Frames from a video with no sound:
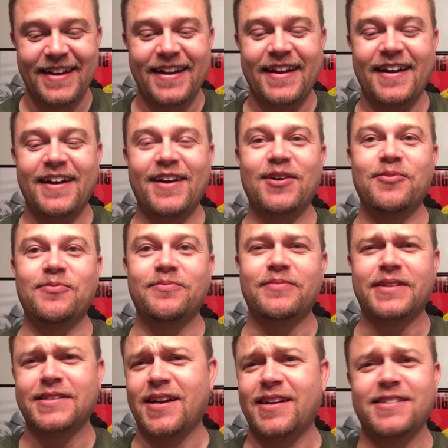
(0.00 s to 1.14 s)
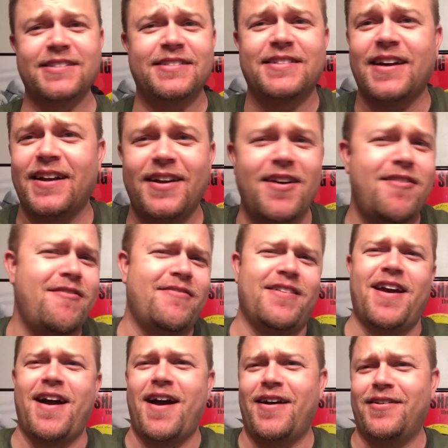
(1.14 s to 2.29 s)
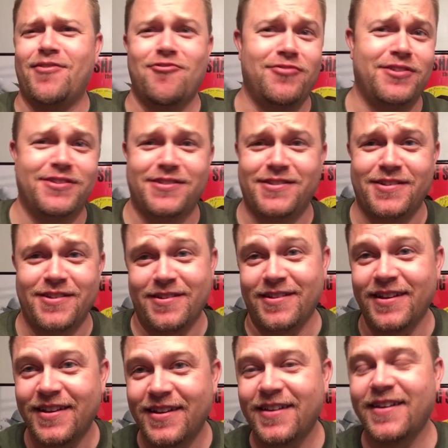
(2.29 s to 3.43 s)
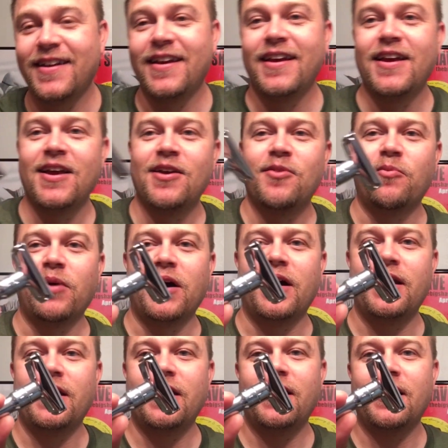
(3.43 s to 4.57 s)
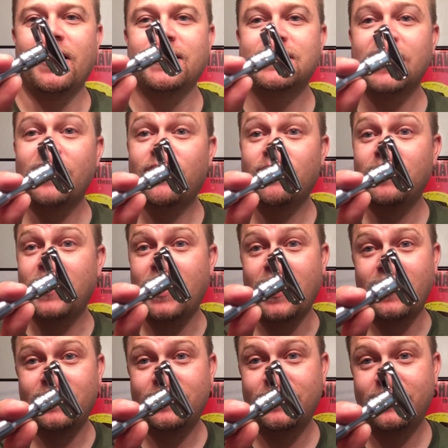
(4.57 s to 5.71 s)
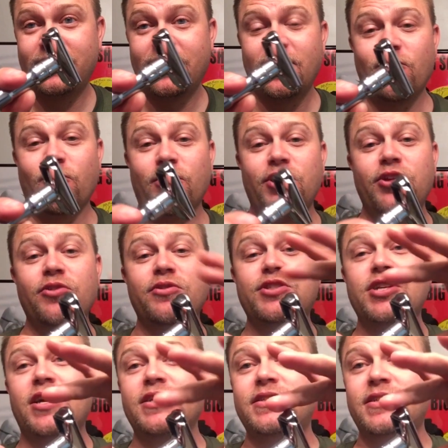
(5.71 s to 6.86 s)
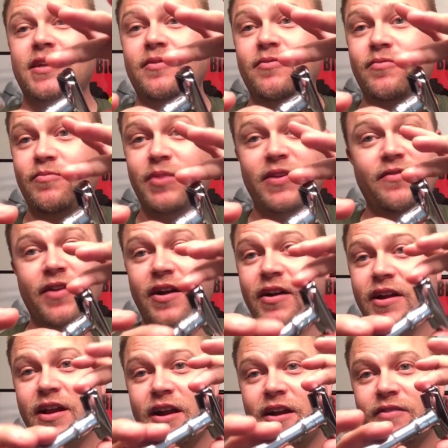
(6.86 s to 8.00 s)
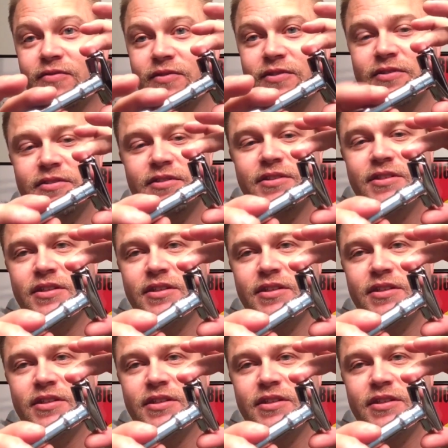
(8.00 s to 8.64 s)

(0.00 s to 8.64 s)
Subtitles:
Because I just thought, oh yeah, I know this thing. But aside from that, when you adjust it, be very careful